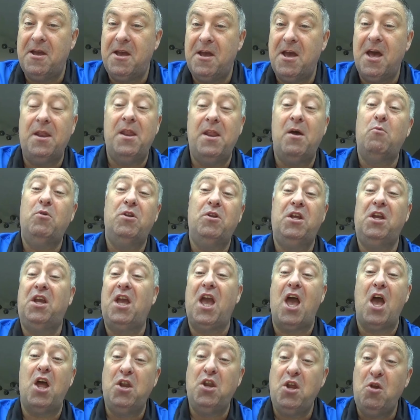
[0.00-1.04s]
And then when you
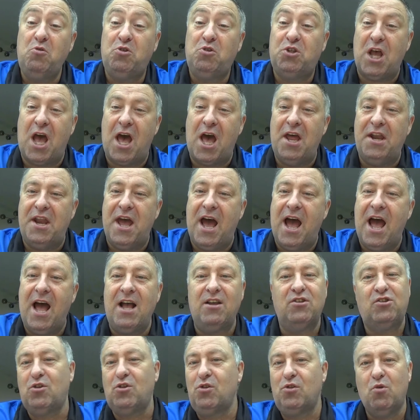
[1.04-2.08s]
get a new set of
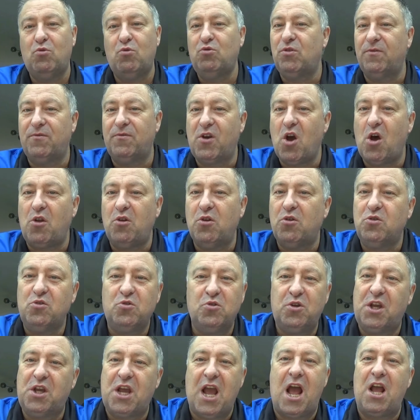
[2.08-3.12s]
darts, those have gone, so
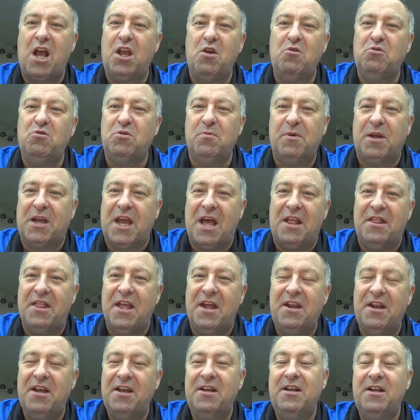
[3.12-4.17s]
you can't use them again
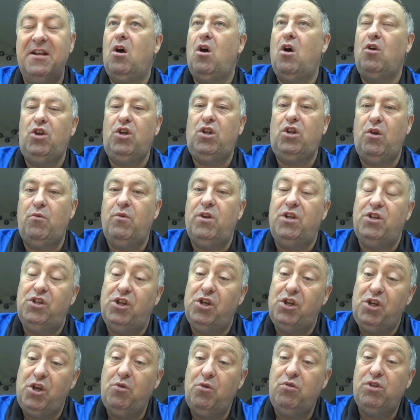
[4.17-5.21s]
then. All you're doing is
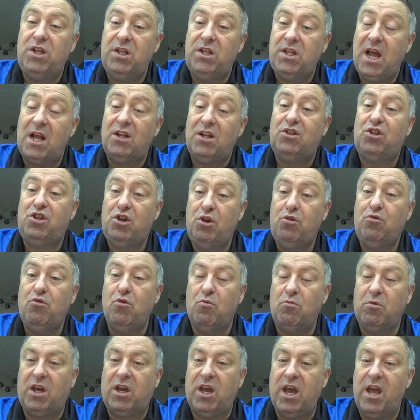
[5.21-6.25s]
you're using that
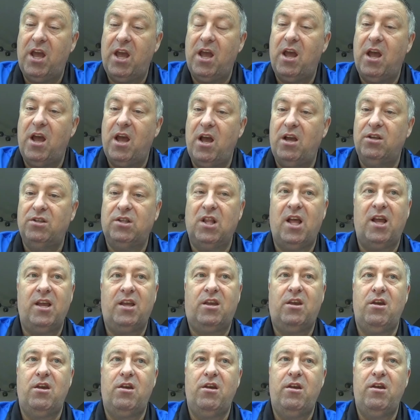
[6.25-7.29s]
tune-up kit as
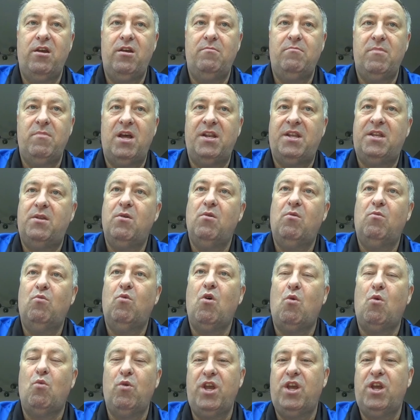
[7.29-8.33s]
like
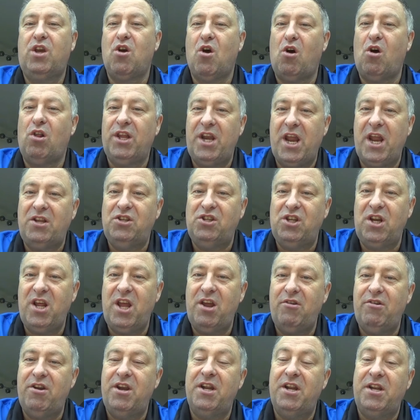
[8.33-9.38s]
what we call in
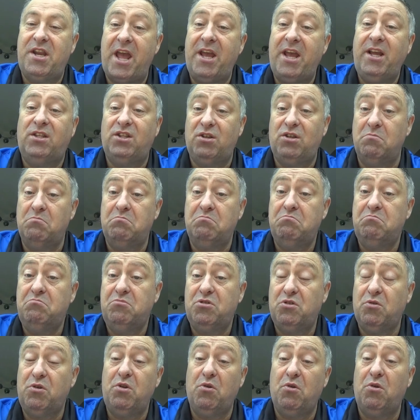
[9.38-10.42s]
engineering a datum.
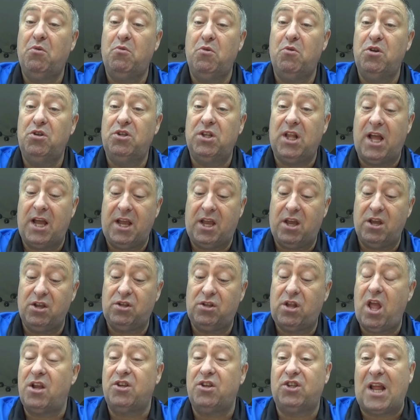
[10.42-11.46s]
So in other words, like
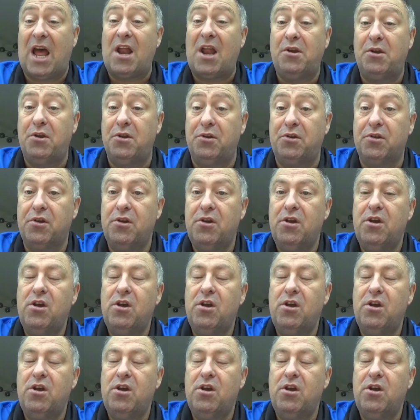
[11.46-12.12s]
a standard.